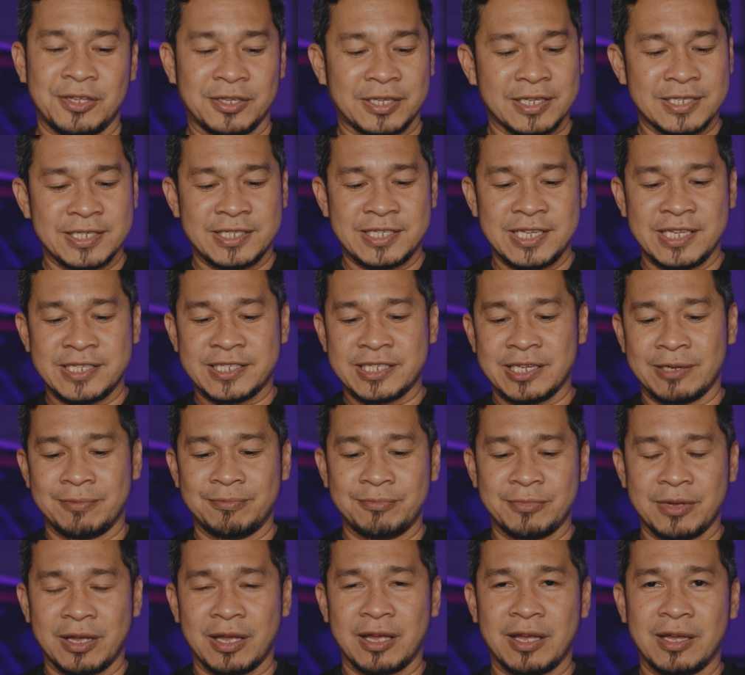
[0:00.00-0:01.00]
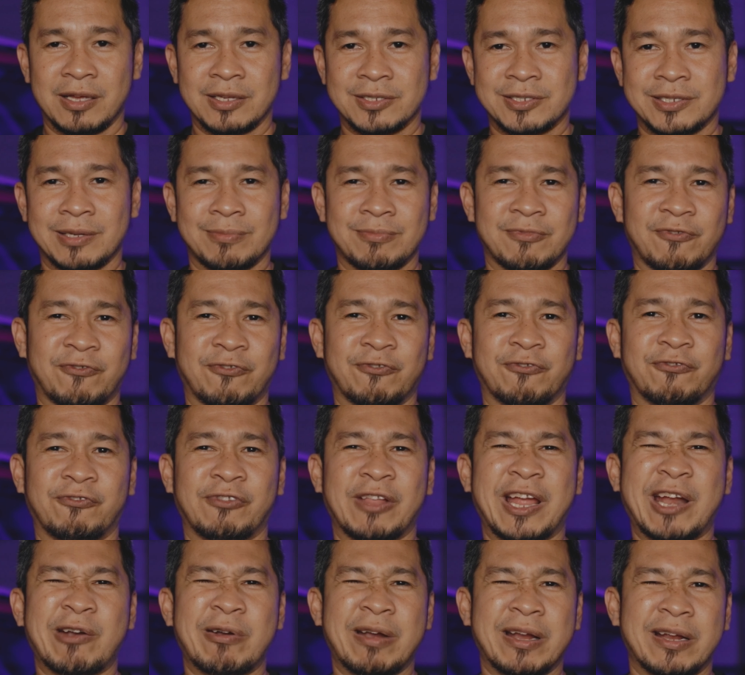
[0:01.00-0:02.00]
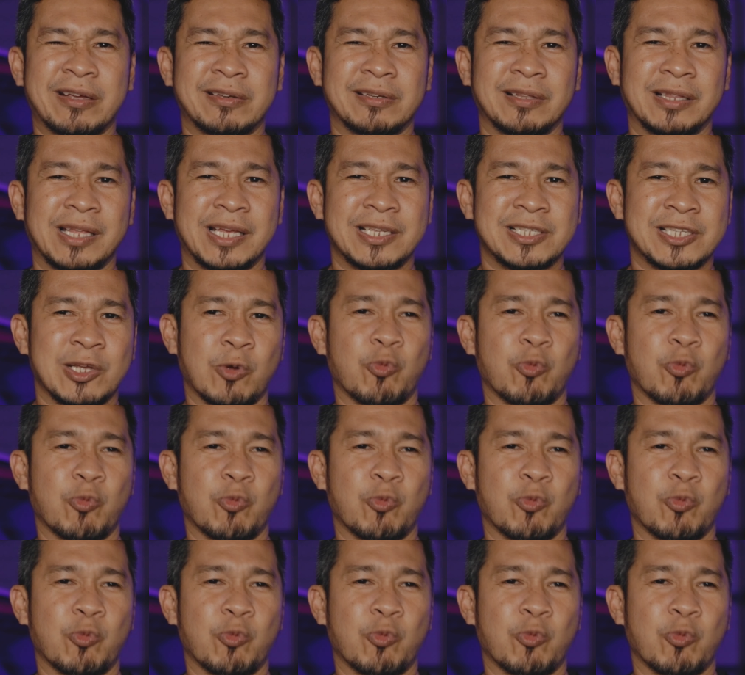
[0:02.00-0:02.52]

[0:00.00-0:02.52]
You can see some flaring on the lens,